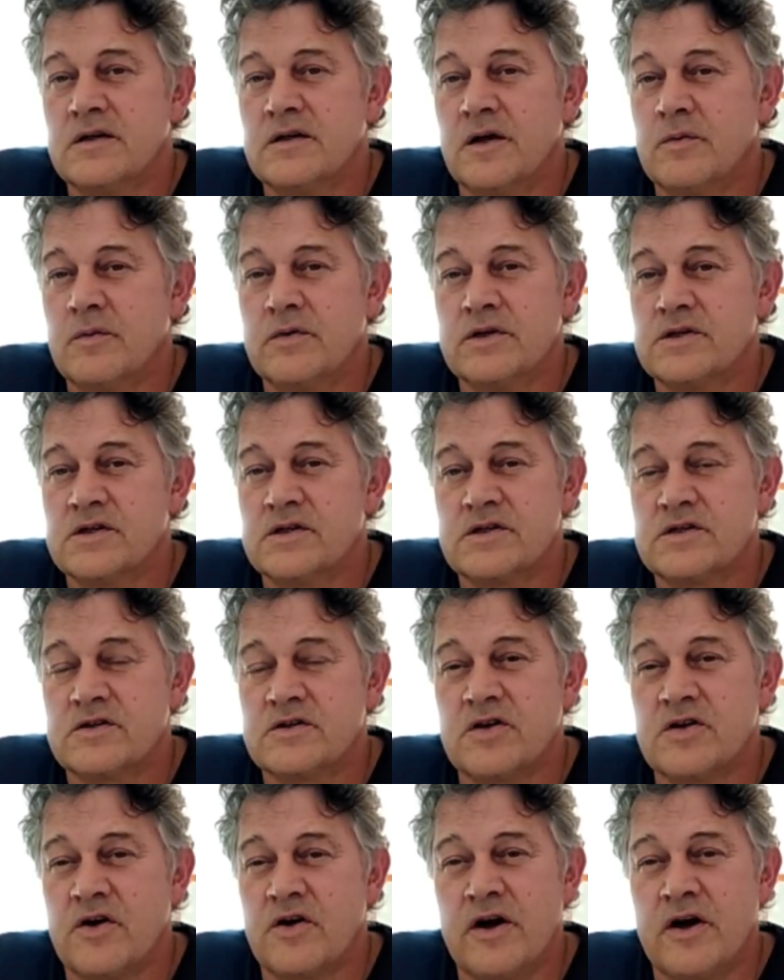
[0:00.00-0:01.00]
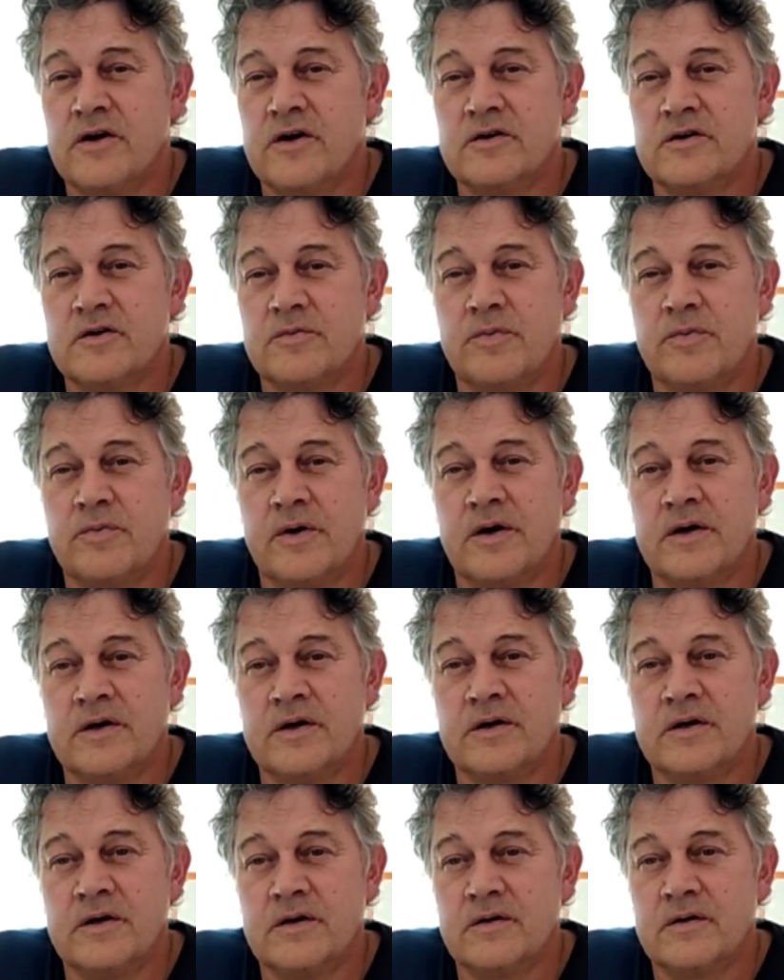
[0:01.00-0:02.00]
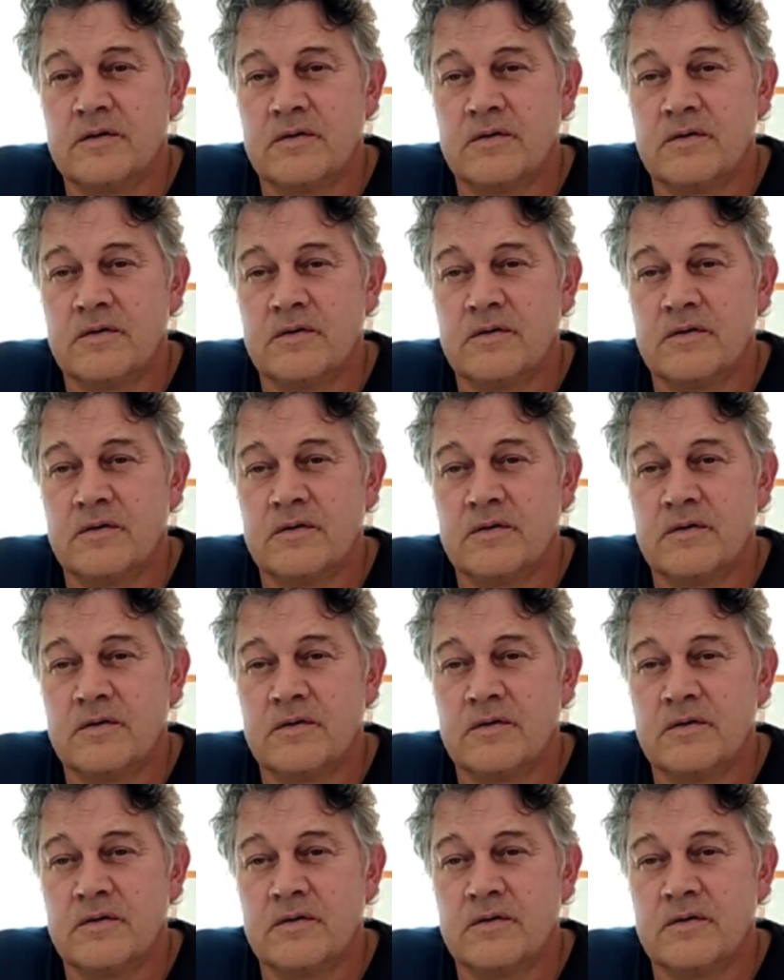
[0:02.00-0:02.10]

they were just surrounded by